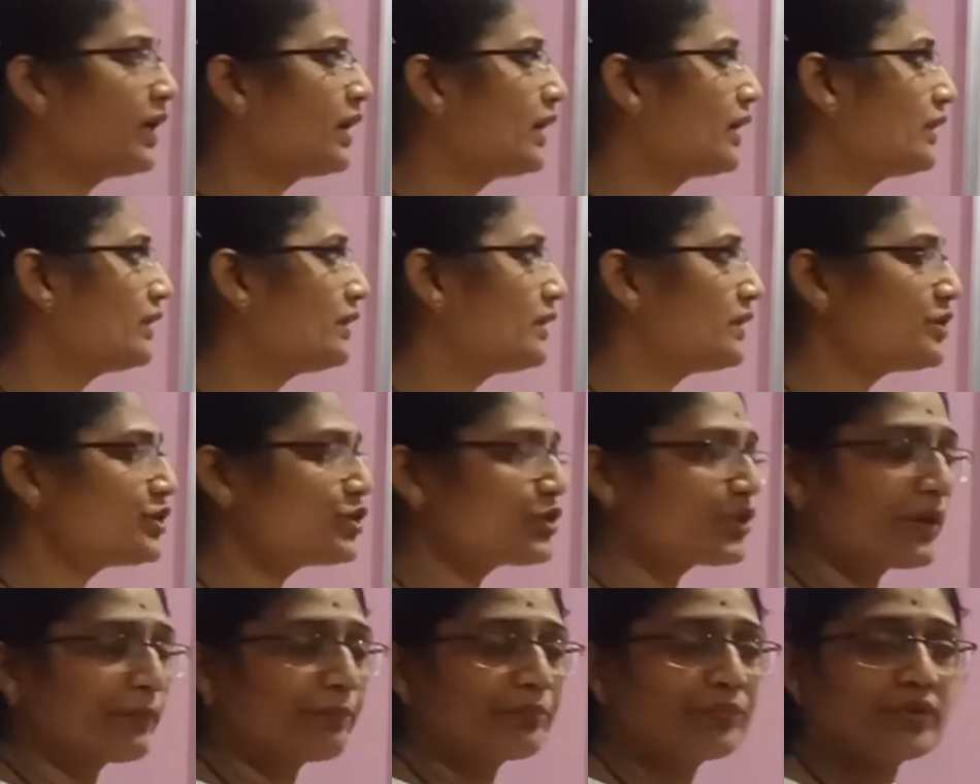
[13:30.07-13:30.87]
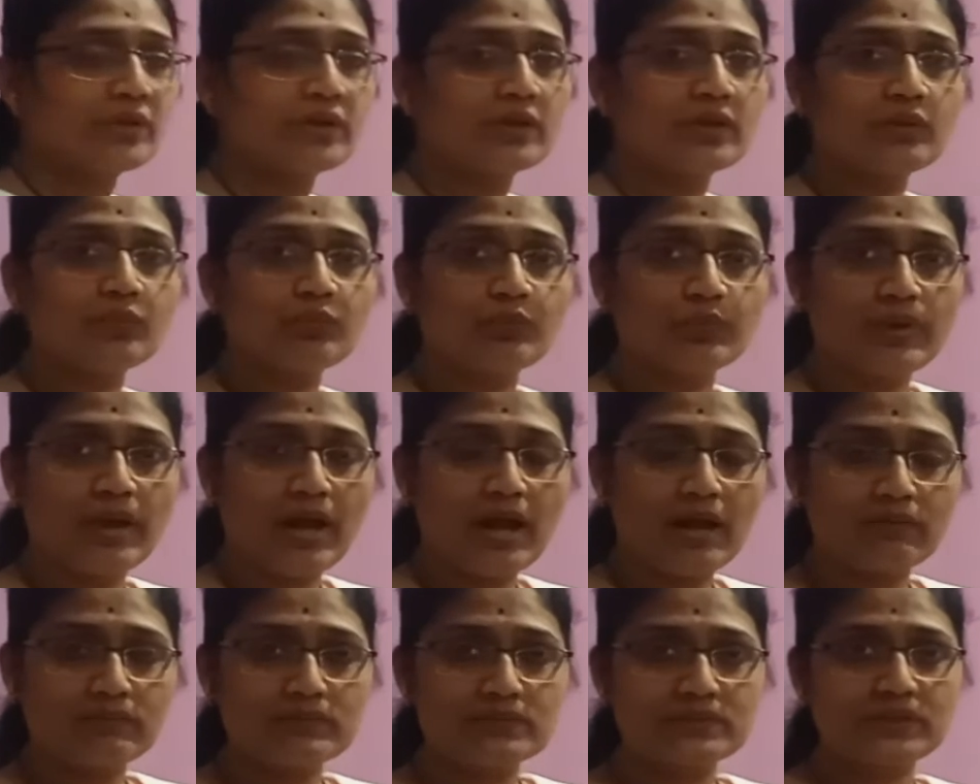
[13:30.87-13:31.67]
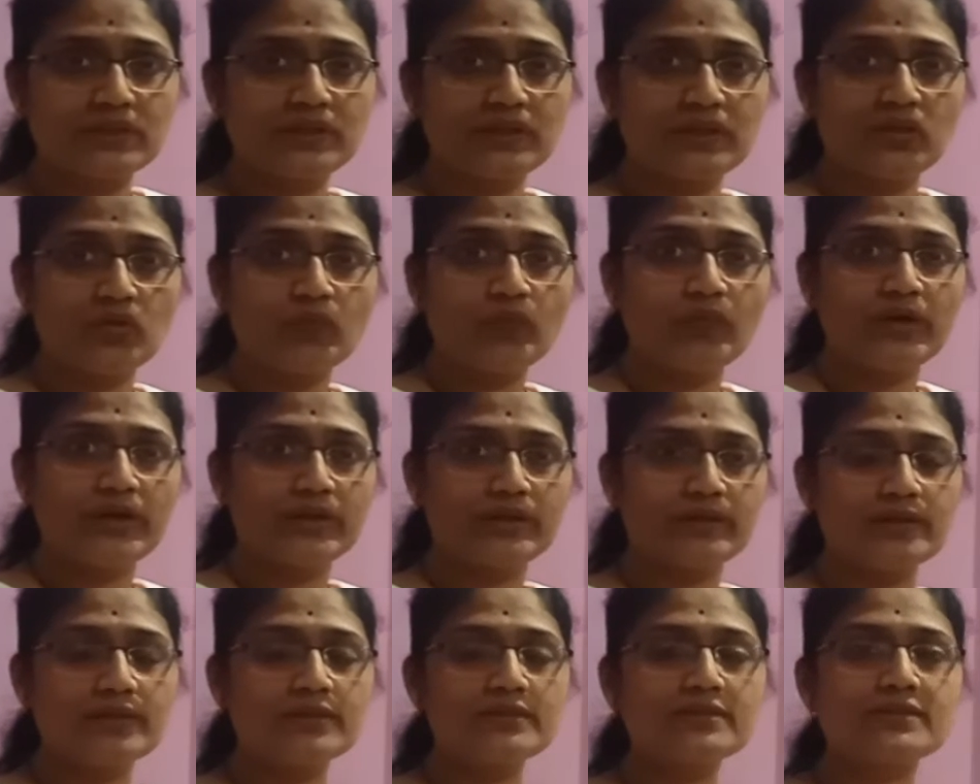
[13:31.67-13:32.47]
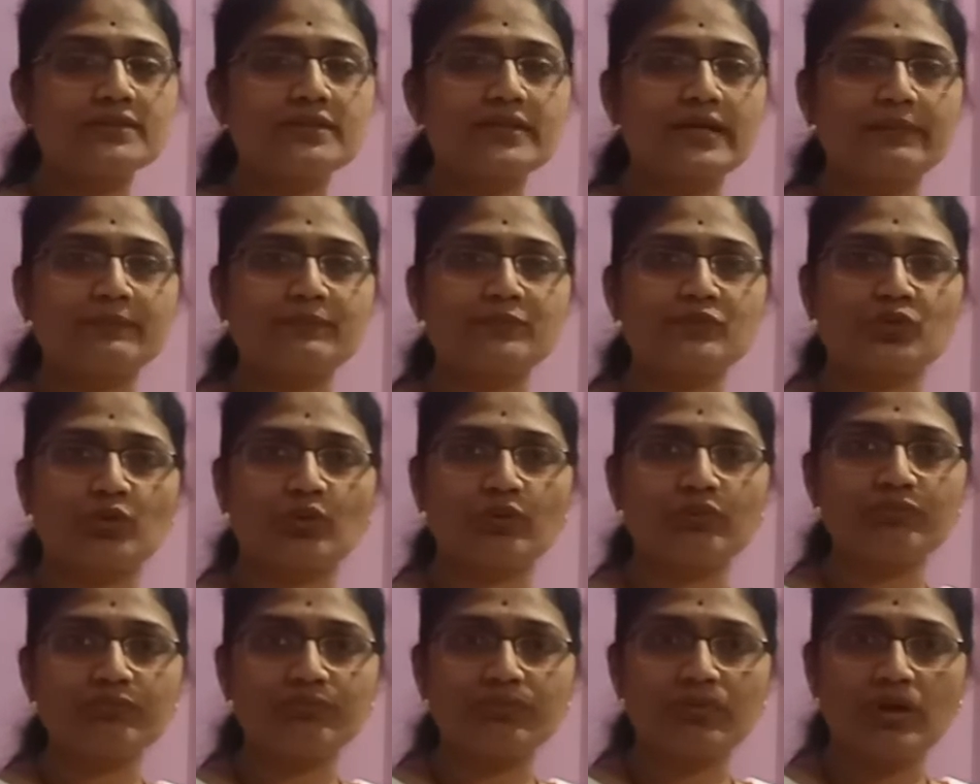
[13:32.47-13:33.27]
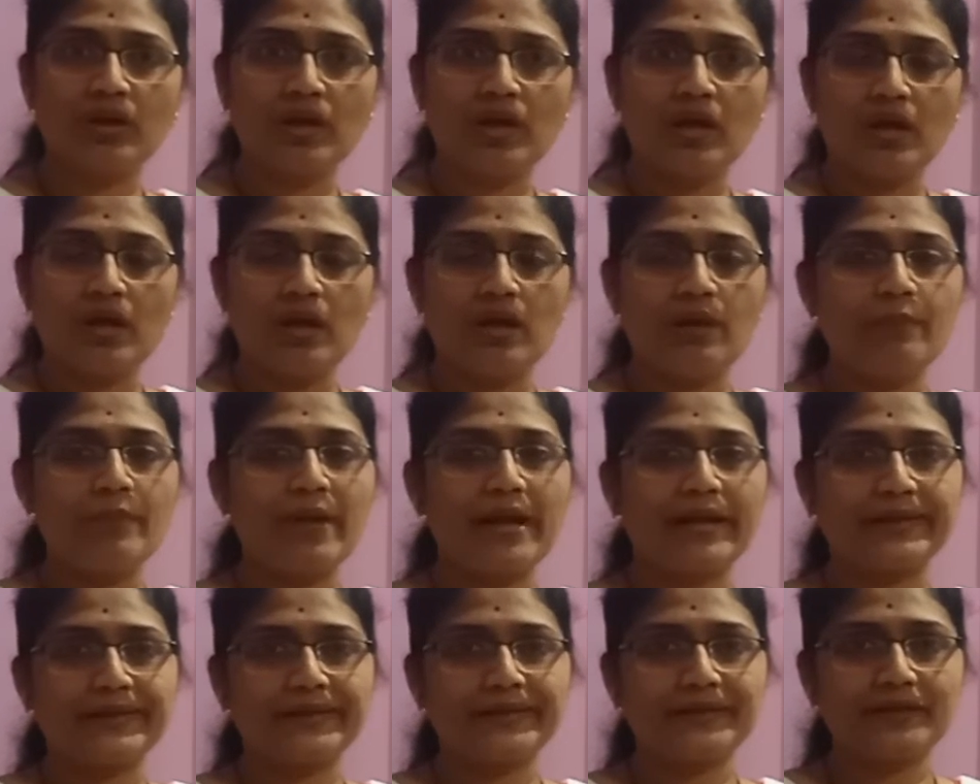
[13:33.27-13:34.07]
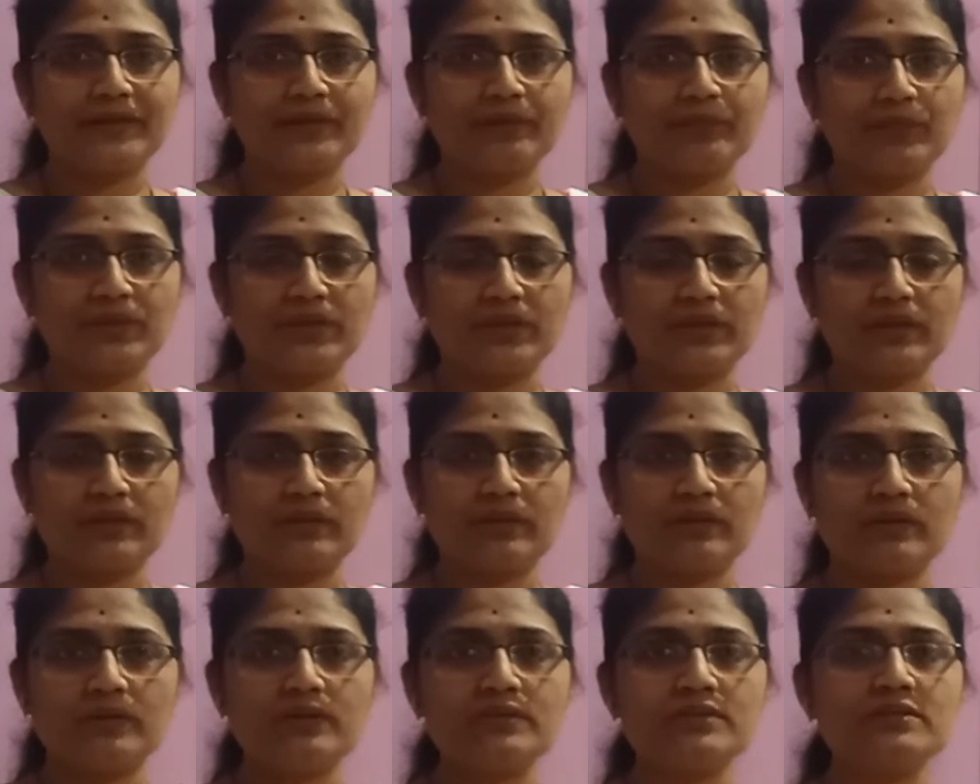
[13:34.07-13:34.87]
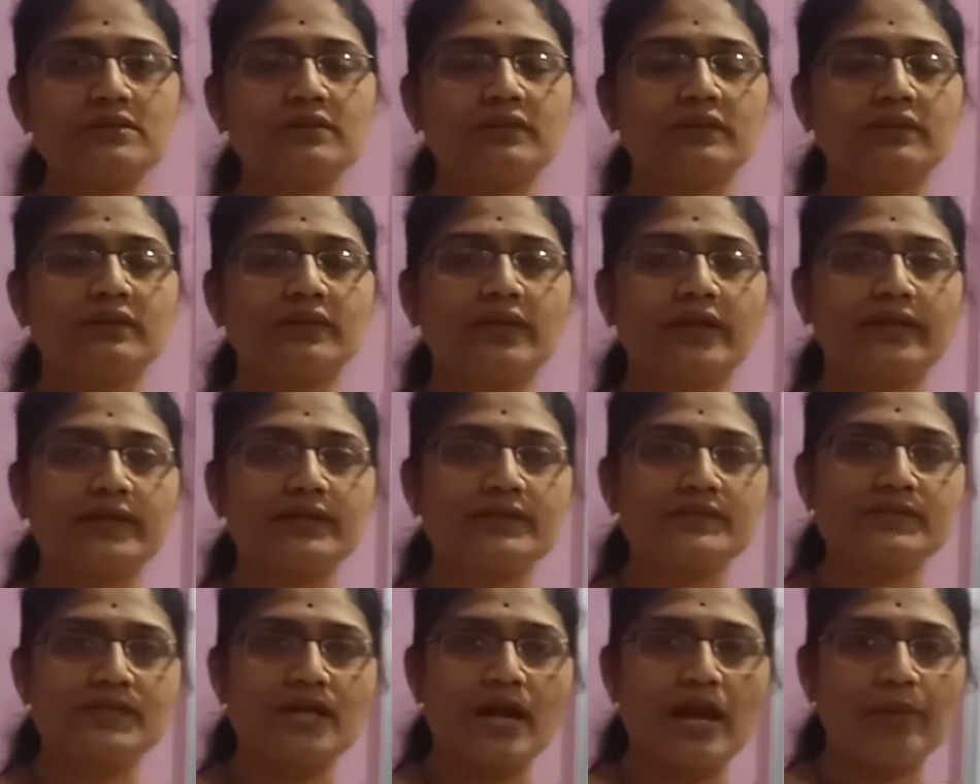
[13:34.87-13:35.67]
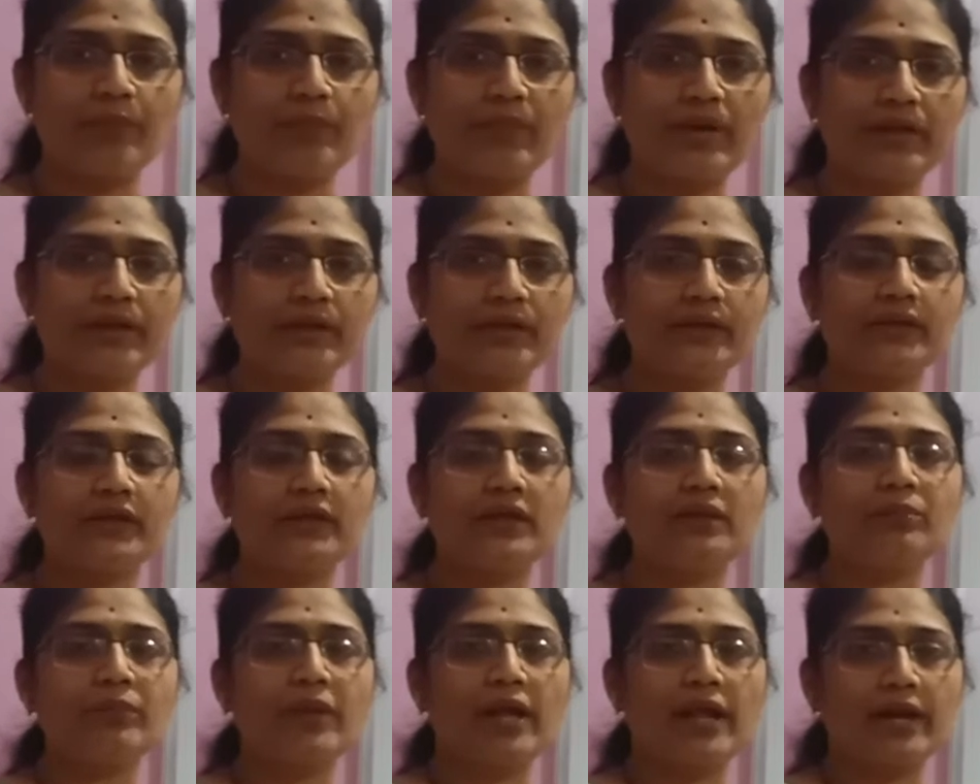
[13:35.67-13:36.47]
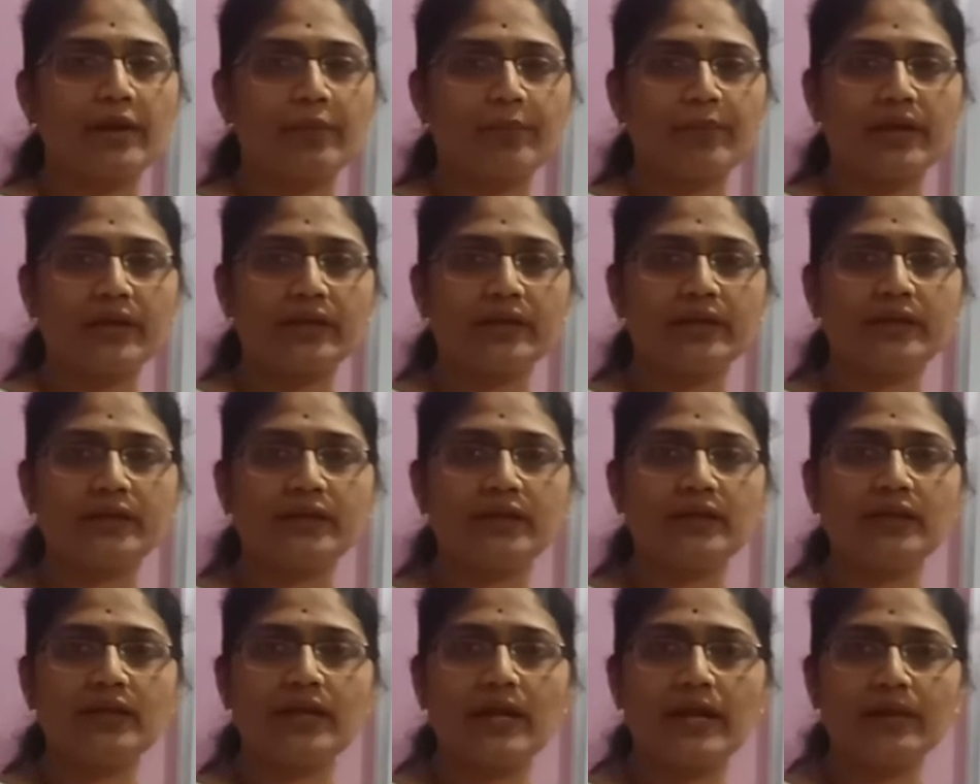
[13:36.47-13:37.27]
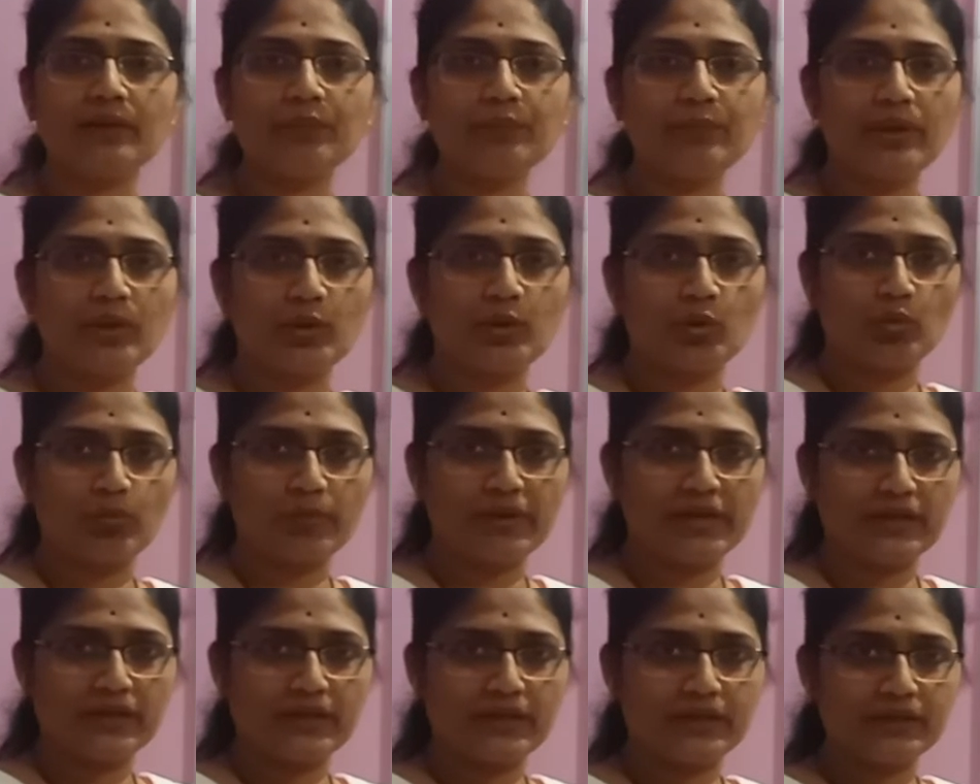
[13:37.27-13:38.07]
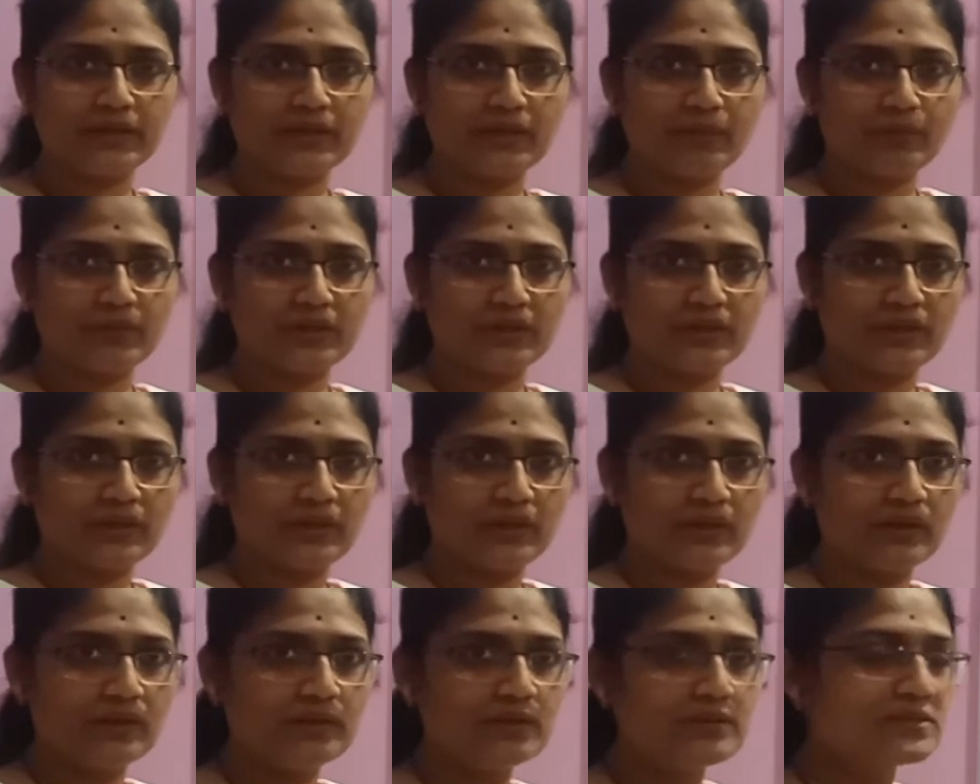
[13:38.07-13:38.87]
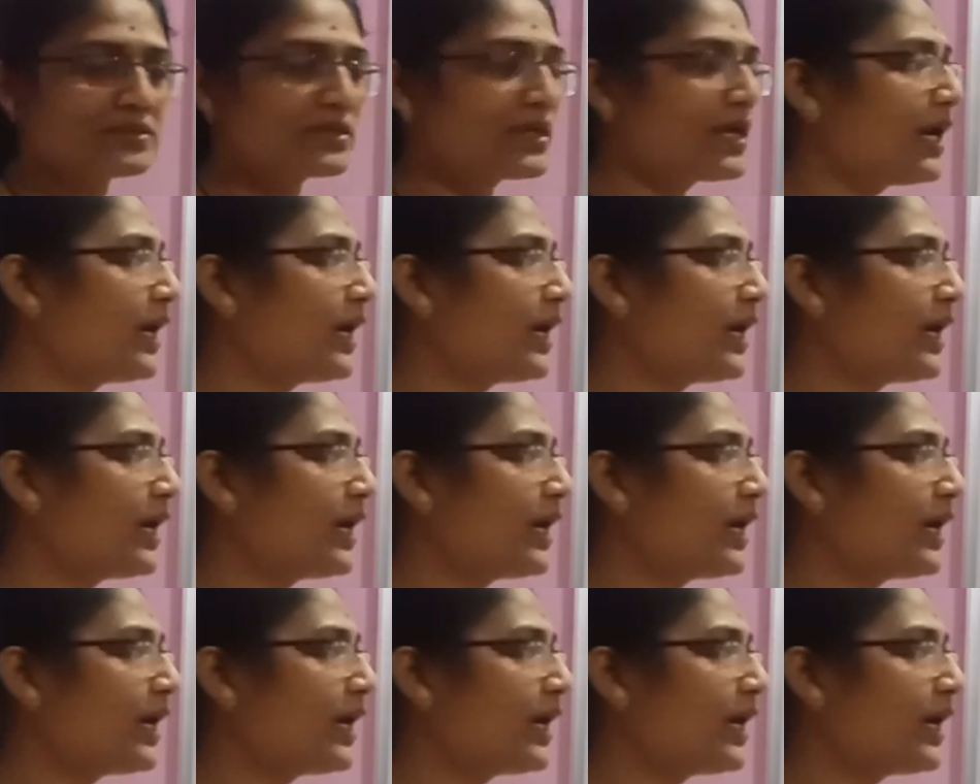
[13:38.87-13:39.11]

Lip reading: In this chapter, we have seen various types of magnetic materials, that is diamagnetic, paramagnetic and ferromagnetic materials.